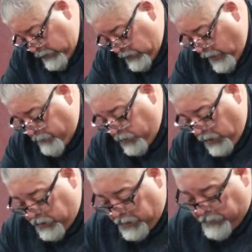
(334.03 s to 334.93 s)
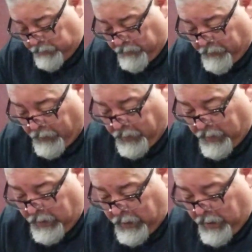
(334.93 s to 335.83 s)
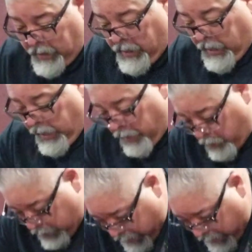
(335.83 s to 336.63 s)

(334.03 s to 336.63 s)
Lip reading: stop judging. And what